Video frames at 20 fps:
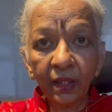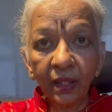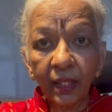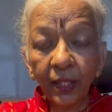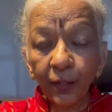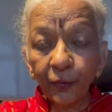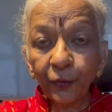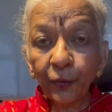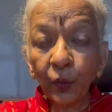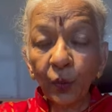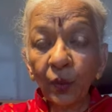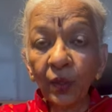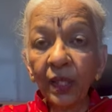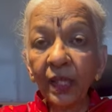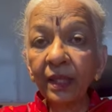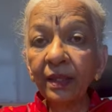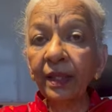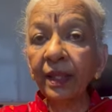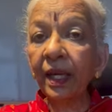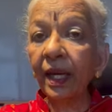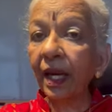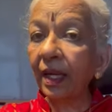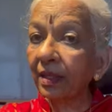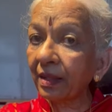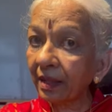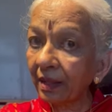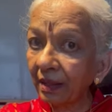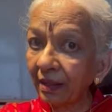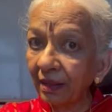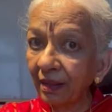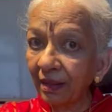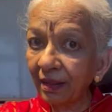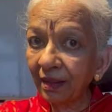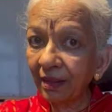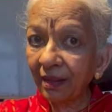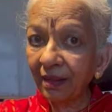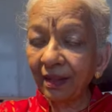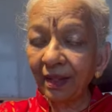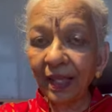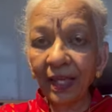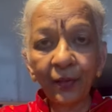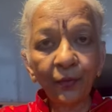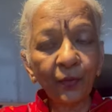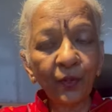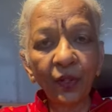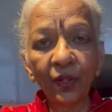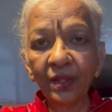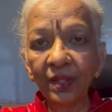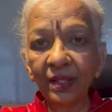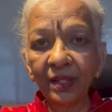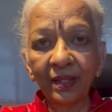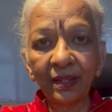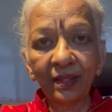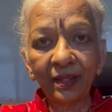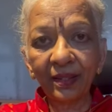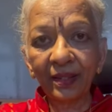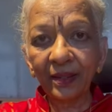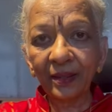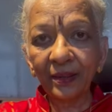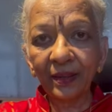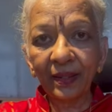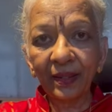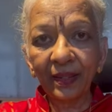if only they attend live concerts.